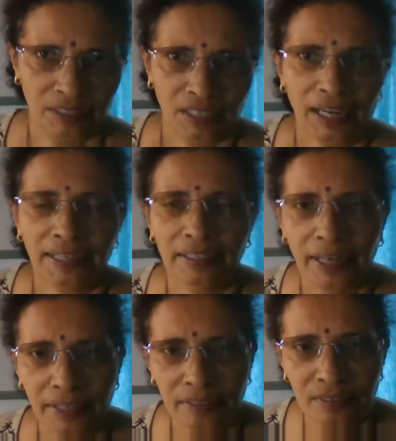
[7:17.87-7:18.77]
And that
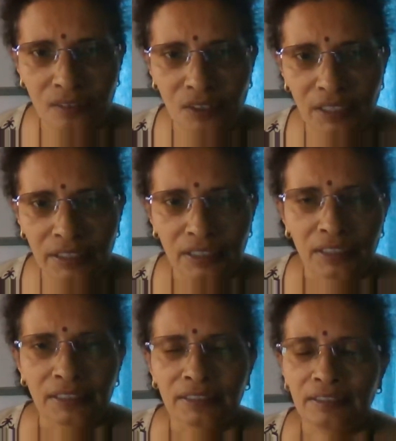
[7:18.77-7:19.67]
is called
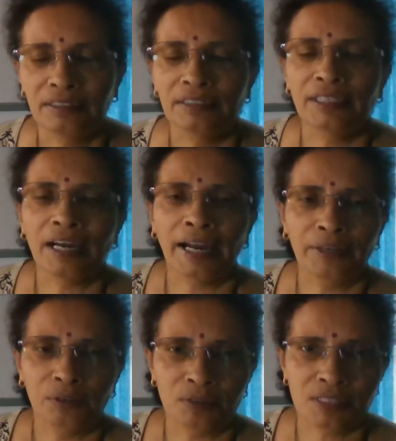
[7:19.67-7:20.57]
the
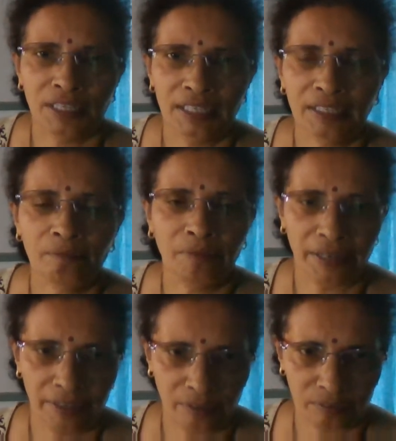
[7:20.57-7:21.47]
hydrostatic
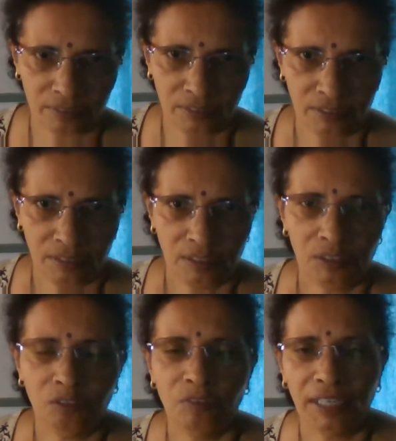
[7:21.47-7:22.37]
paradox.
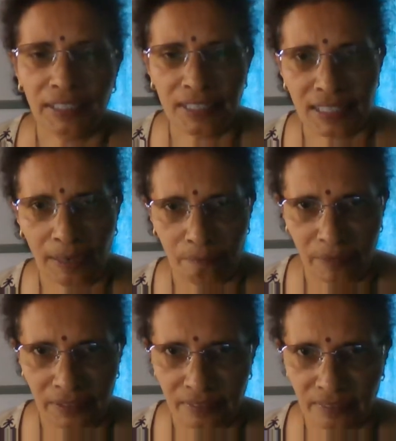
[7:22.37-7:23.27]
Now why this
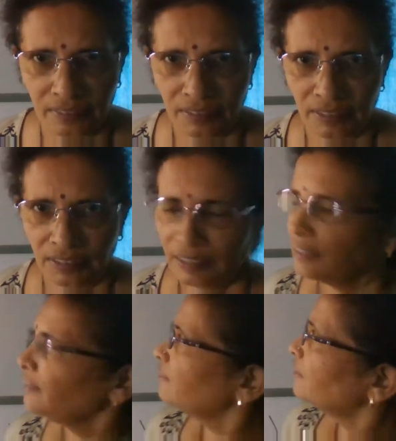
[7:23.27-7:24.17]
happens?
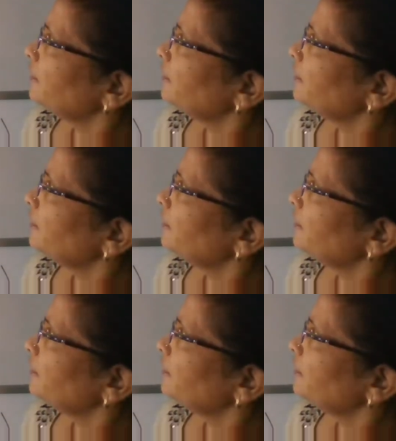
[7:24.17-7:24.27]
See the